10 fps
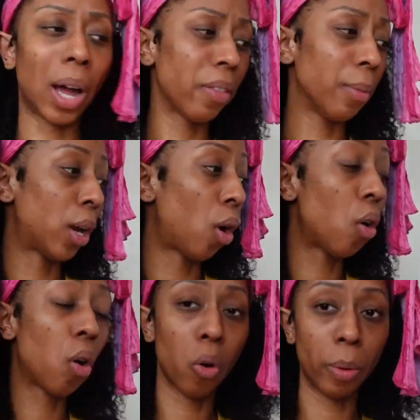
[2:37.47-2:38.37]
I have them in a
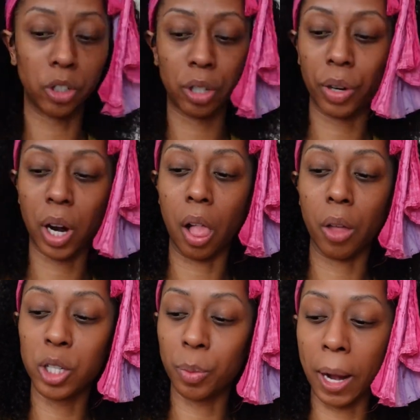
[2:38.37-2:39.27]
whole bunch of different
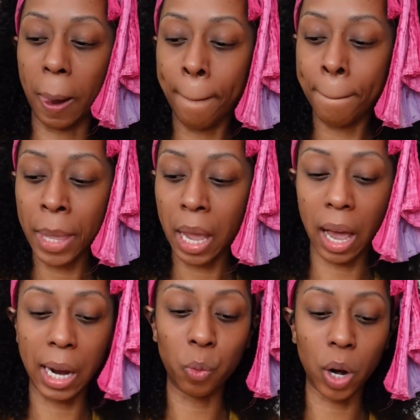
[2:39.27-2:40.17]
colors, but
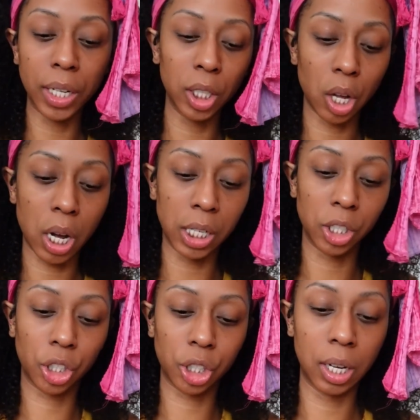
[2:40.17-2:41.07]
I wanna launch